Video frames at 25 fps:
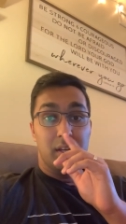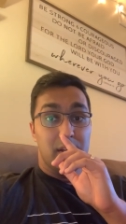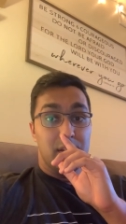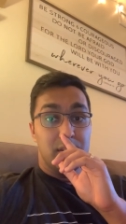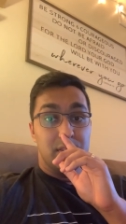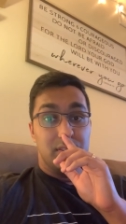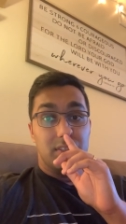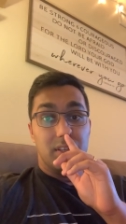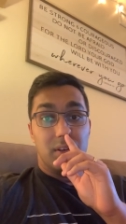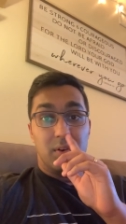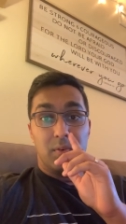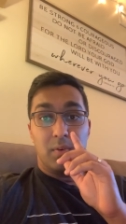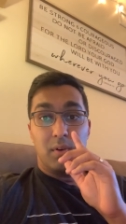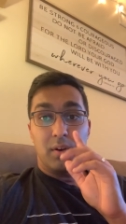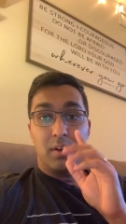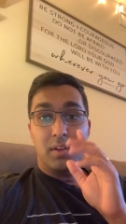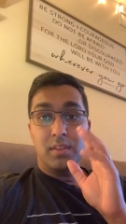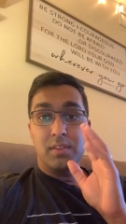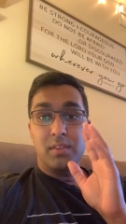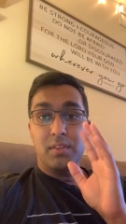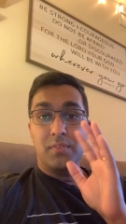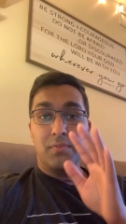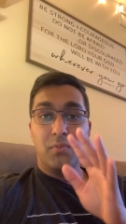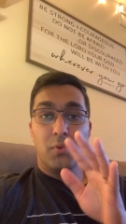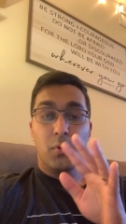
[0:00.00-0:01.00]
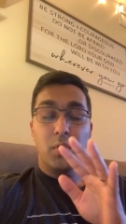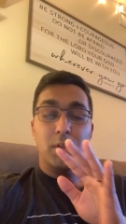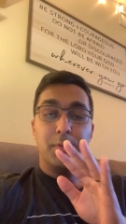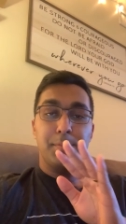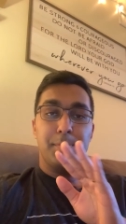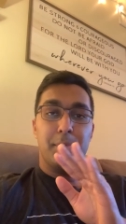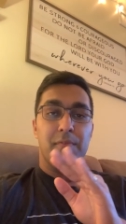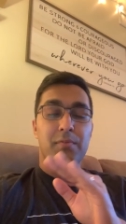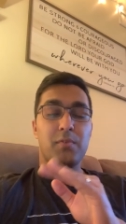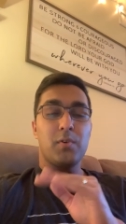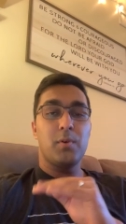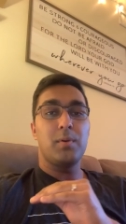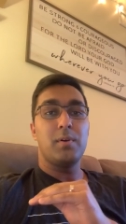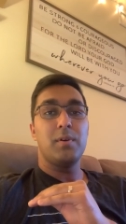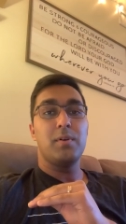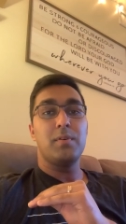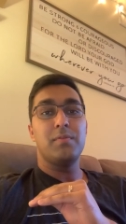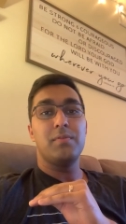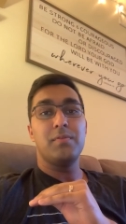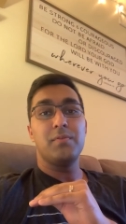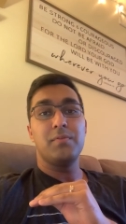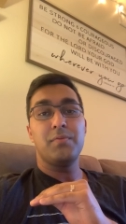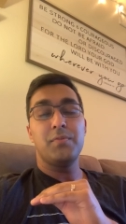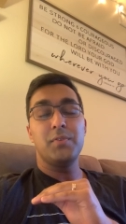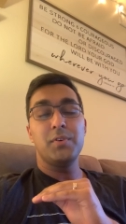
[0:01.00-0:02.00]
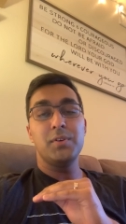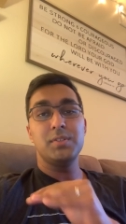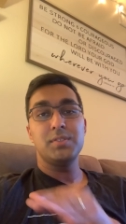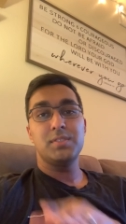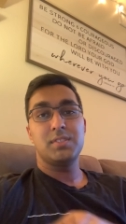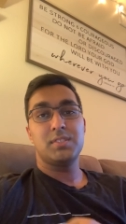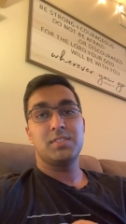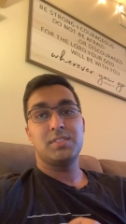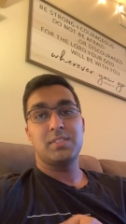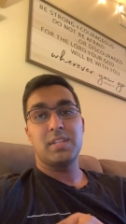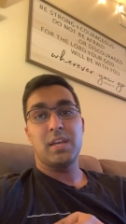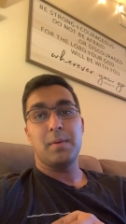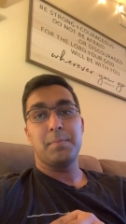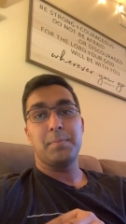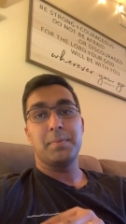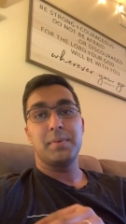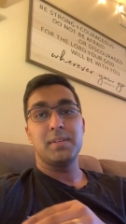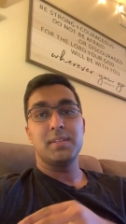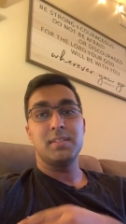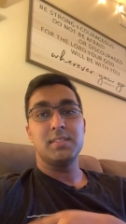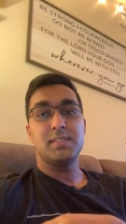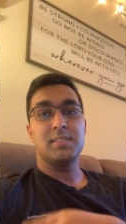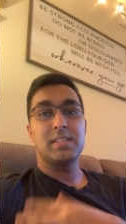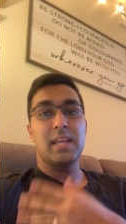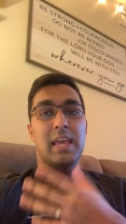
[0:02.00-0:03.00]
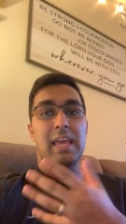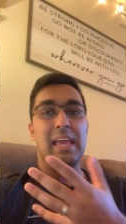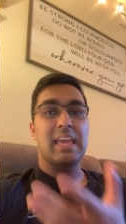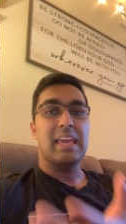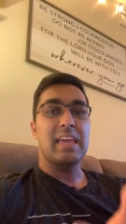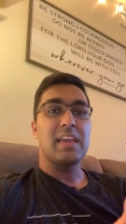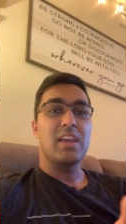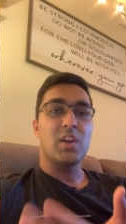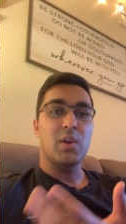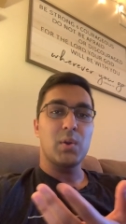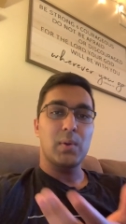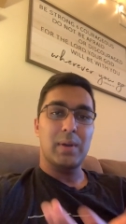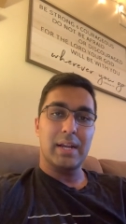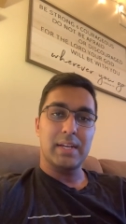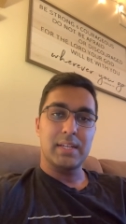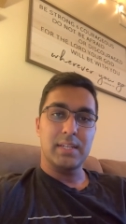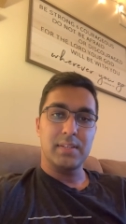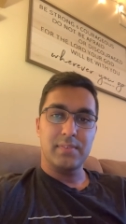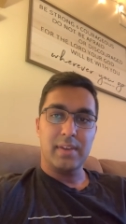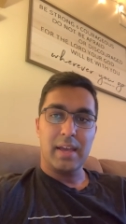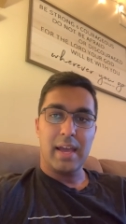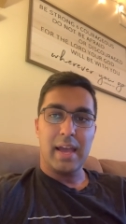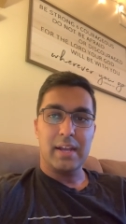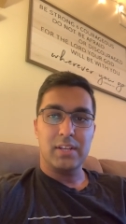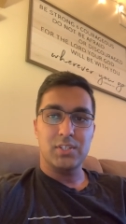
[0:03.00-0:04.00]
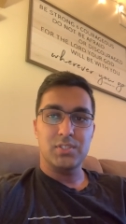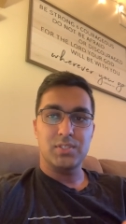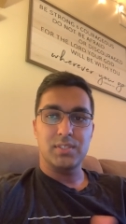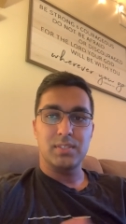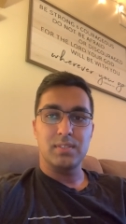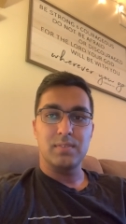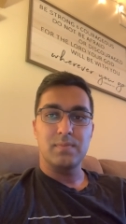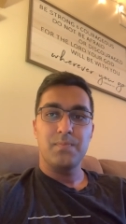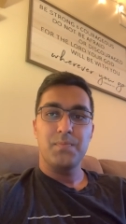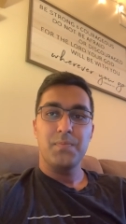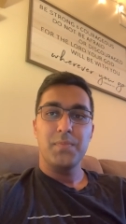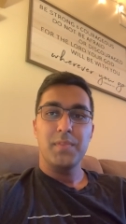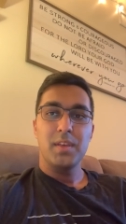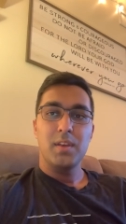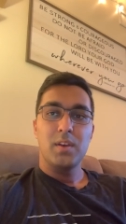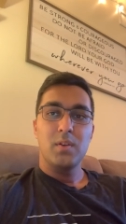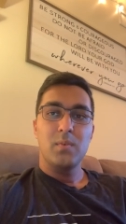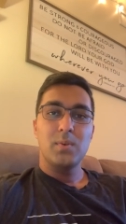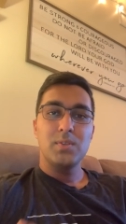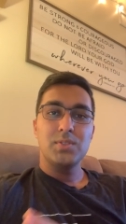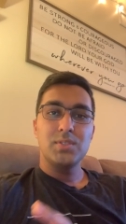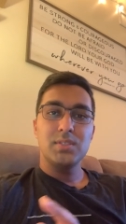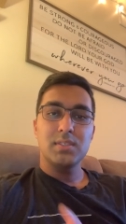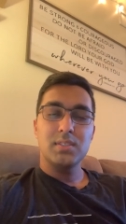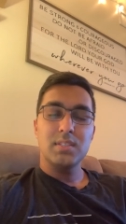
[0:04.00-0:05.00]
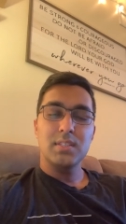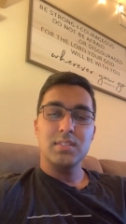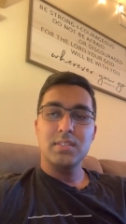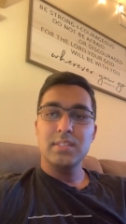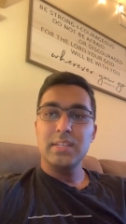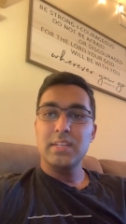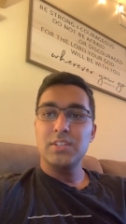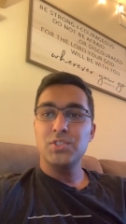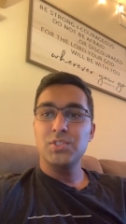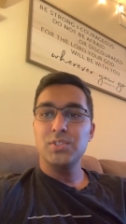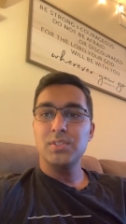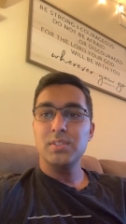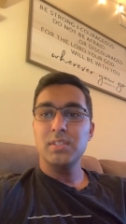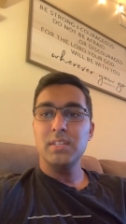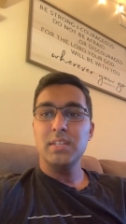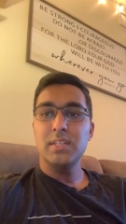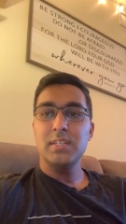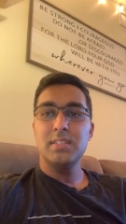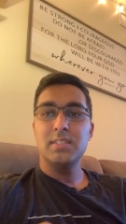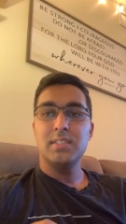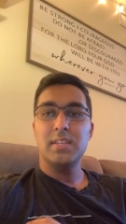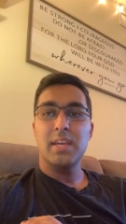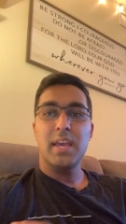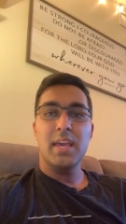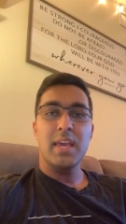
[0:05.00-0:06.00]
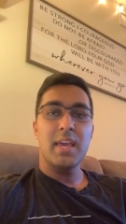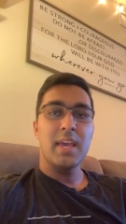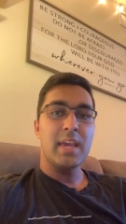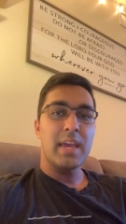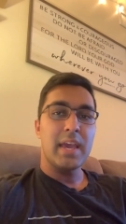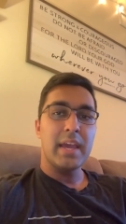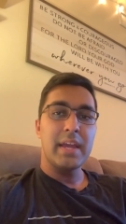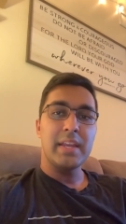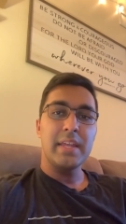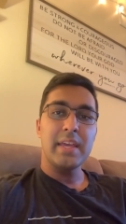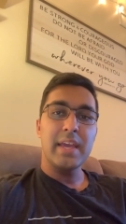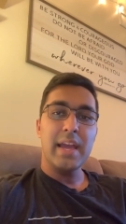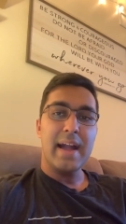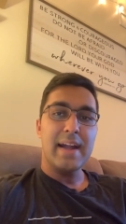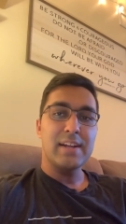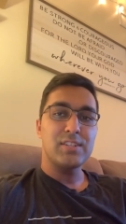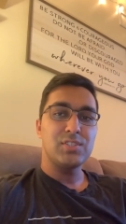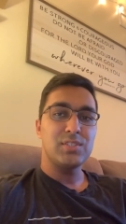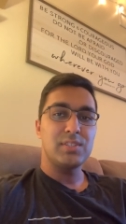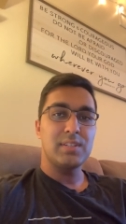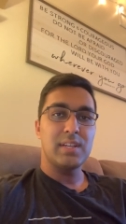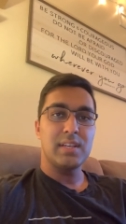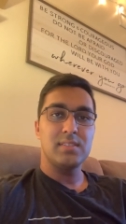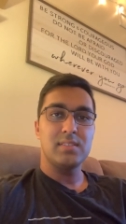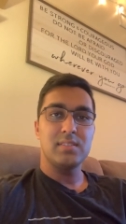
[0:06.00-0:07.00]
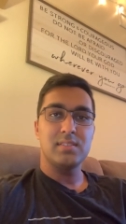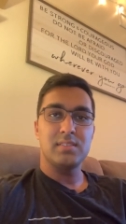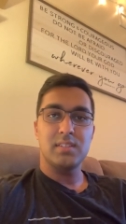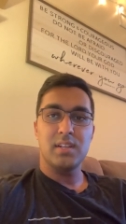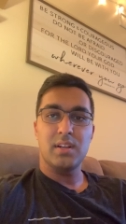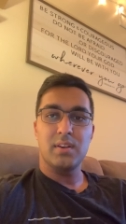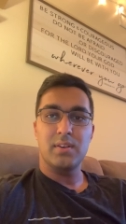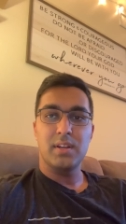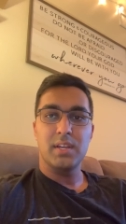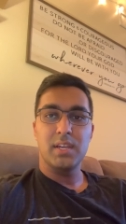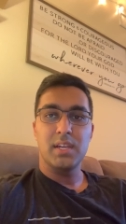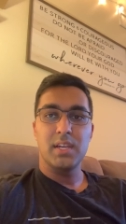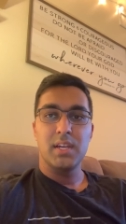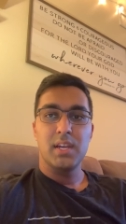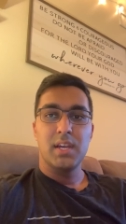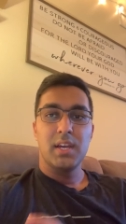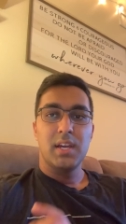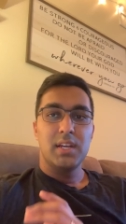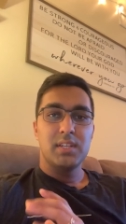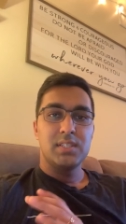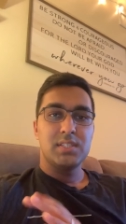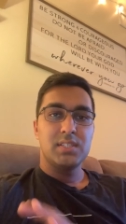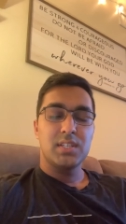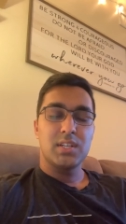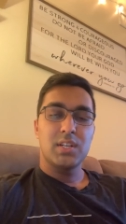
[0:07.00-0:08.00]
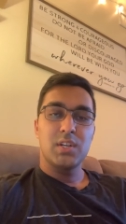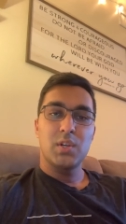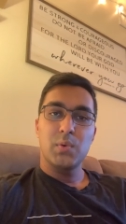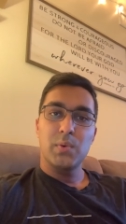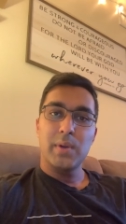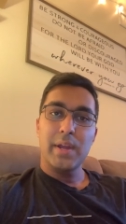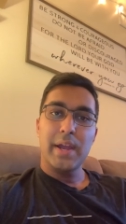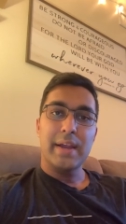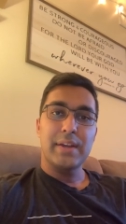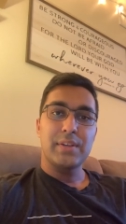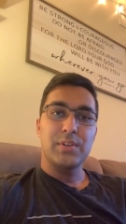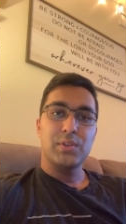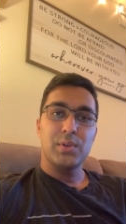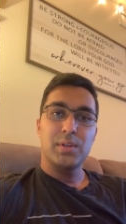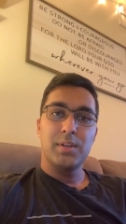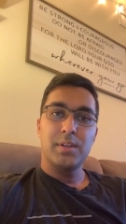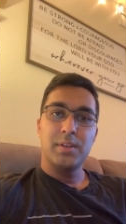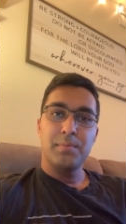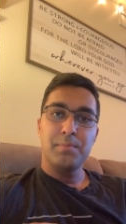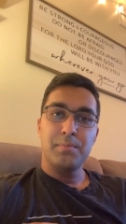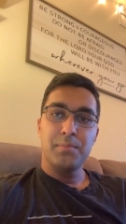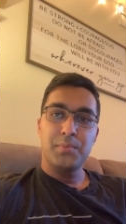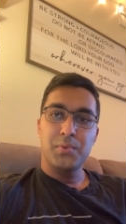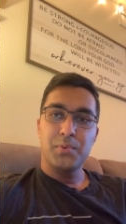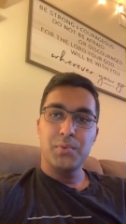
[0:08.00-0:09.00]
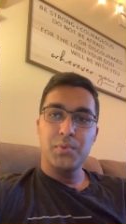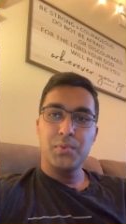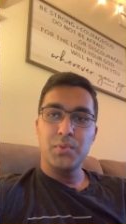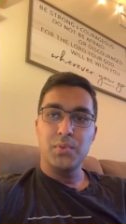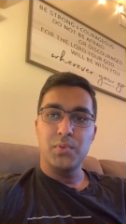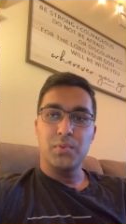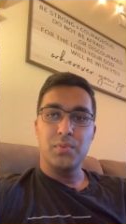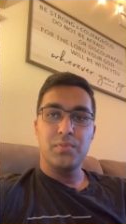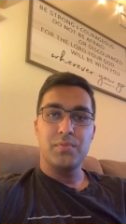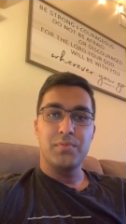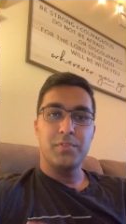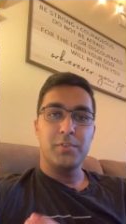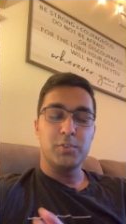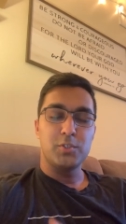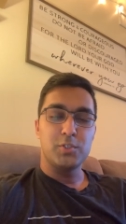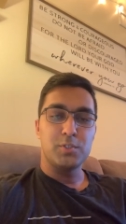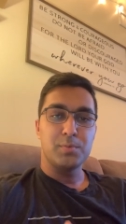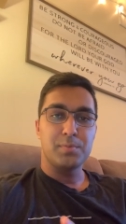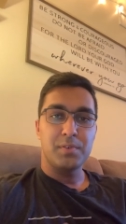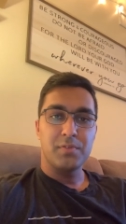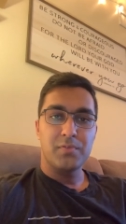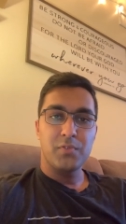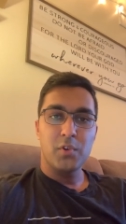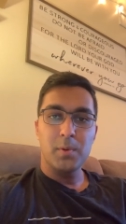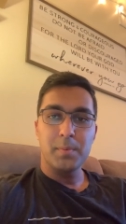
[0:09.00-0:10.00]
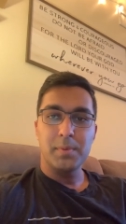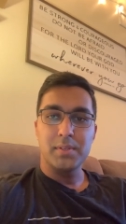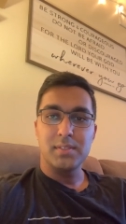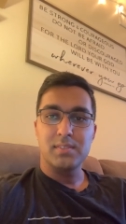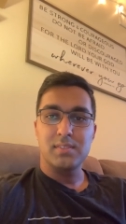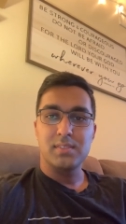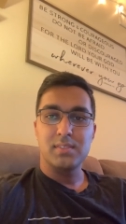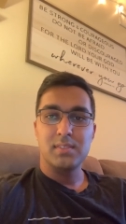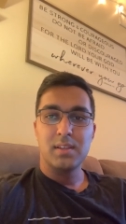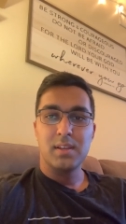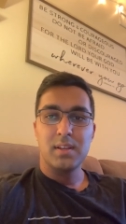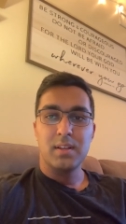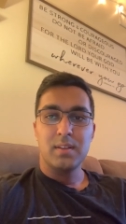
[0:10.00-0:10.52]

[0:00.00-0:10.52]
So the fourth step is taking corrective action, which is essentially taking any action necessary to correct or improve future performance.